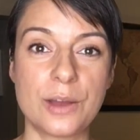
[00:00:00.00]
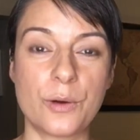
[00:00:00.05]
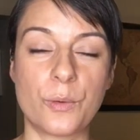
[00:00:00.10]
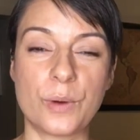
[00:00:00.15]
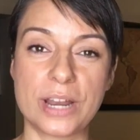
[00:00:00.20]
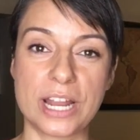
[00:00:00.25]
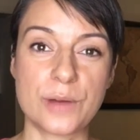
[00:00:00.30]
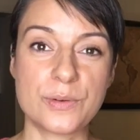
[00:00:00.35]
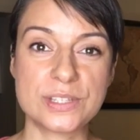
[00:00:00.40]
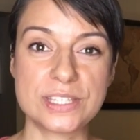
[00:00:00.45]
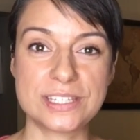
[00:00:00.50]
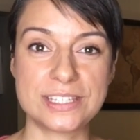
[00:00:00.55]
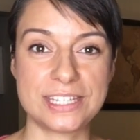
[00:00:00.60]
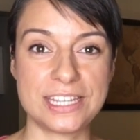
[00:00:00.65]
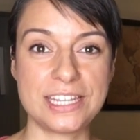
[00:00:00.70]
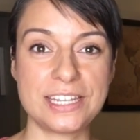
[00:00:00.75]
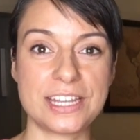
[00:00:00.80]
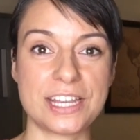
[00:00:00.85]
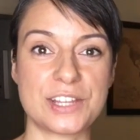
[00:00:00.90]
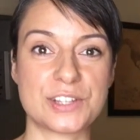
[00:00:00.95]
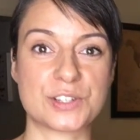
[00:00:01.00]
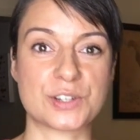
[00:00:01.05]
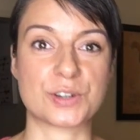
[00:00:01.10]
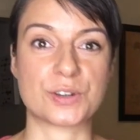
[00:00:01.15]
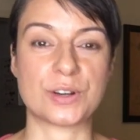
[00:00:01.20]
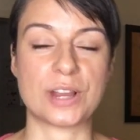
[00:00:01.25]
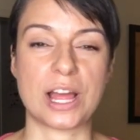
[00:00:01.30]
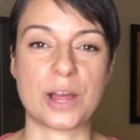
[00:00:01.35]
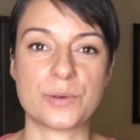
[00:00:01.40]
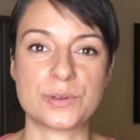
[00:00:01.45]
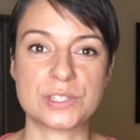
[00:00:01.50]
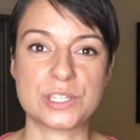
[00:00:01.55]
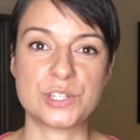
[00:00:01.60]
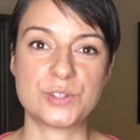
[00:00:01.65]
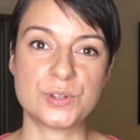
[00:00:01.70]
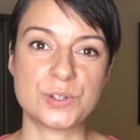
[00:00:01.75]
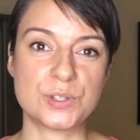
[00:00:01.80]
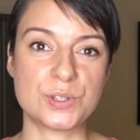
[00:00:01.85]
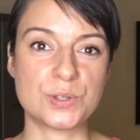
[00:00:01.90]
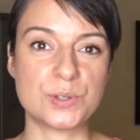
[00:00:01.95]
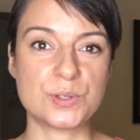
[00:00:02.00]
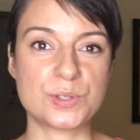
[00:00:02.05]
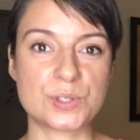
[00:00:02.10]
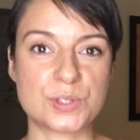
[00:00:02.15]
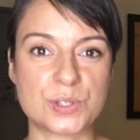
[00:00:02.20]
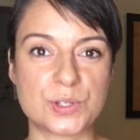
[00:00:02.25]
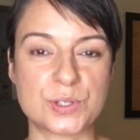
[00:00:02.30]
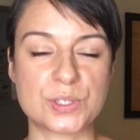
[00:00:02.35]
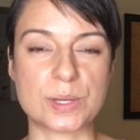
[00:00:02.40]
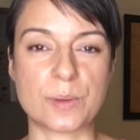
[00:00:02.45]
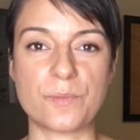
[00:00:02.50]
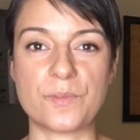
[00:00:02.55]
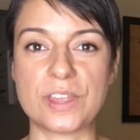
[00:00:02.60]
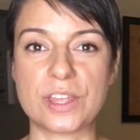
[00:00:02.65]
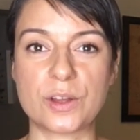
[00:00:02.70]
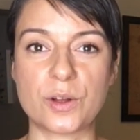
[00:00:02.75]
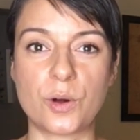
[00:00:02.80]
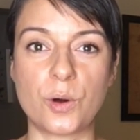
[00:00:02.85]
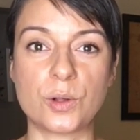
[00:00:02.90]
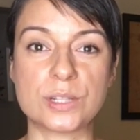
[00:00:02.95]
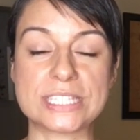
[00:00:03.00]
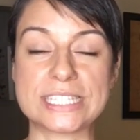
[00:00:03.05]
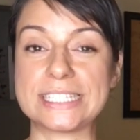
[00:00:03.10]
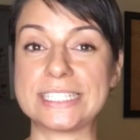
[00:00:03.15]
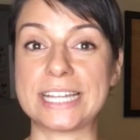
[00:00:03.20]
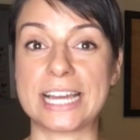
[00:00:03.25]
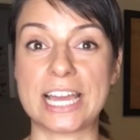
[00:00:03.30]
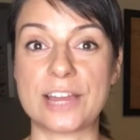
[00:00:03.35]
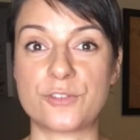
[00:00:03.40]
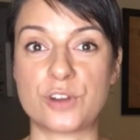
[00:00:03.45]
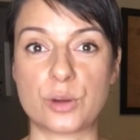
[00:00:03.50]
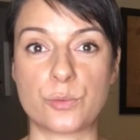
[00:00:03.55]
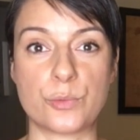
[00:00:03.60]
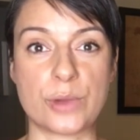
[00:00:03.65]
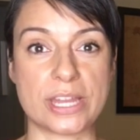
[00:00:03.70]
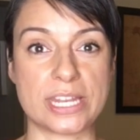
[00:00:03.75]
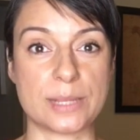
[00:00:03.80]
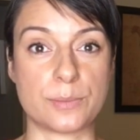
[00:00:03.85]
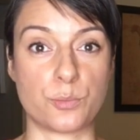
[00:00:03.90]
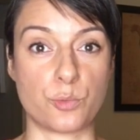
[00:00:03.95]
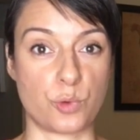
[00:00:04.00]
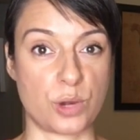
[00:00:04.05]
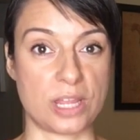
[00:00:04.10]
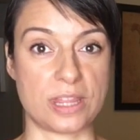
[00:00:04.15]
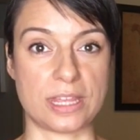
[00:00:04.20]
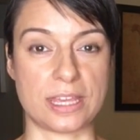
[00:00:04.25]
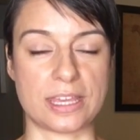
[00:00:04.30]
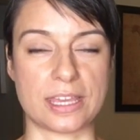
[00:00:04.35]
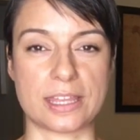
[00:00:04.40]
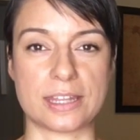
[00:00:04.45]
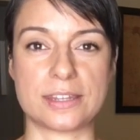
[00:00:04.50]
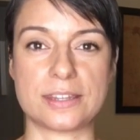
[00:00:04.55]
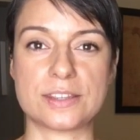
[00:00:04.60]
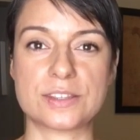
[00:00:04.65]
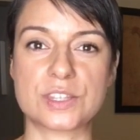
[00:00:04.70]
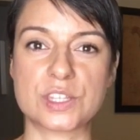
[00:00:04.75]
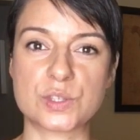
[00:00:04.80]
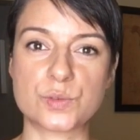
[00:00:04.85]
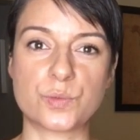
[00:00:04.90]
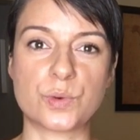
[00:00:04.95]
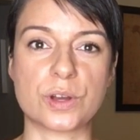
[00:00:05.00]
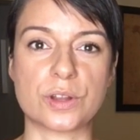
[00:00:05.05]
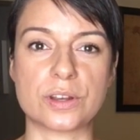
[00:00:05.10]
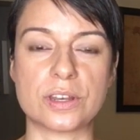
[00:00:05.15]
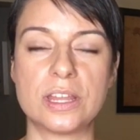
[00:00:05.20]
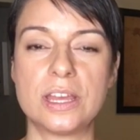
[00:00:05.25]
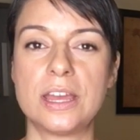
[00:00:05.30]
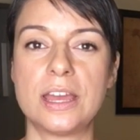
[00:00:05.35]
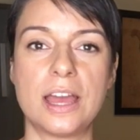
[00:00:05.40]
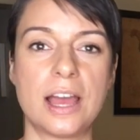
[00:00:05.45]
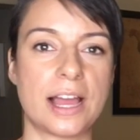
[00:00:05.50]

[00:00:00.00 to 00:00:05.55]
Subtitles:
When I was a teenager, I was introduced to something called diaphragmatic breathing, and this is when